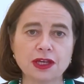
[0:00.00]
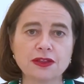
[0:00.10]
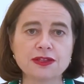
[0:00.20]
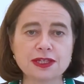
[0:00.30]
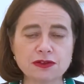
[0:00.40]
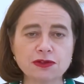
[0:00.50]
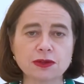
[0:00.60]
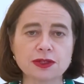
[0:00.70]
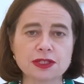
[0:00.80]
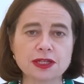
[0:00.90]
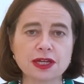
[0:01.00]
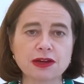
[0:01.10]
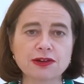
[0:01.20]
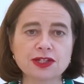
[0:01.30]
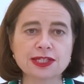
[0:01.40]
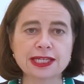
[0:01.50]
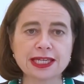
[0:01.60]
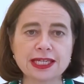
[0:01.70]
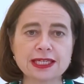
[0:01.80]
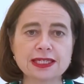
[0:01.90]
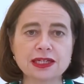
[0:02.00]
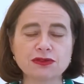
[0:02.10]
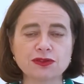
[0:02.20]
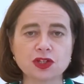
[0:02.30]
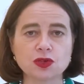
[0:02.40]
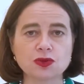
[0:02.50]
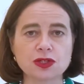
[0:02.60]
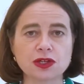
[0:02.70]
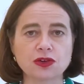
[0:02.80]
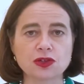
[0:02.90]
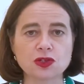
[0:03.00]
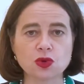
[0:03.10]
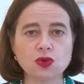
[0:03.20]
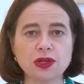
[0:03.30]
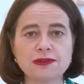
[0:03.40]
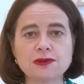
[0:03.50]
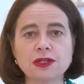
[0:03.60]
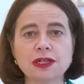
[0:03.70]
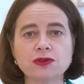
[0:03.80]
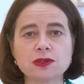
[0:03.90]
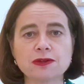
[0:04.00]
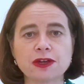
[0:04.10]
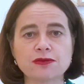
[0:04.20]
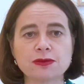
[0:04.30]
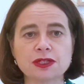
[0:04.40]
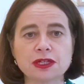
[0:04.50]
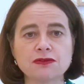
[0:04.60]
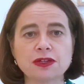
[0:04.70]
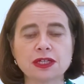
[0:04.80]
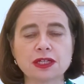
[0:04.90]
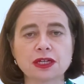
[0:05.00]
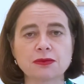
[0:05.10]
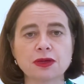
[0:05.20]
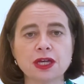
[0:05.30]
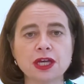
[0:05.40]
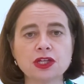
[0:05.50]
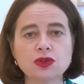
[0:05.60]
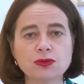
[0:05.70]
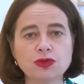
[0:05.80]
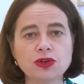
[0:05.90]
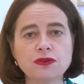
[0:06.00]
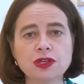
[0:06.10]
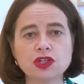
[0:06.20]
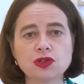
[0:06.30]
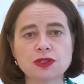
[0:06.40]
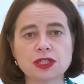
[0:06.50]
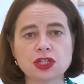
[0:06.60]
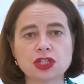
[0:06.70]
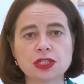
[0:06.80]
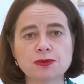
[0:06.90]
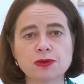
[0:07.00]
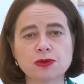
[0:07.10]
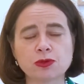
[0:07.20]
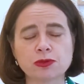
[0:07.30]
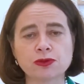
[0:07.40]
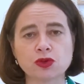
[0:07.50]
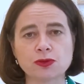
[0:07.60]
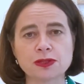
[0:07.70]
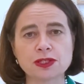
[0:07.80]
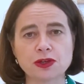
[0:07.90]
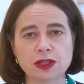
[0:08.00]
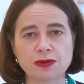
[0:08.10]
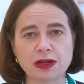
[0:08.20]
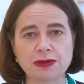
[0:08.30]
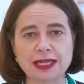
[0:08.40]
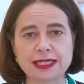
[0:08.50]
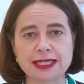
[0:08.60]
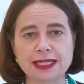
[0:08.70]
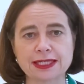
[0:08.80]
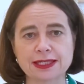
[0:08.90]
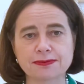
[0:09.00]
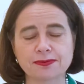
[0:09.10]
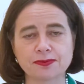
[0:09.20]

This influence encourages leaders and officials across all levels of government in Vietnam to improve their jurisdiction's performance on the PAPI index.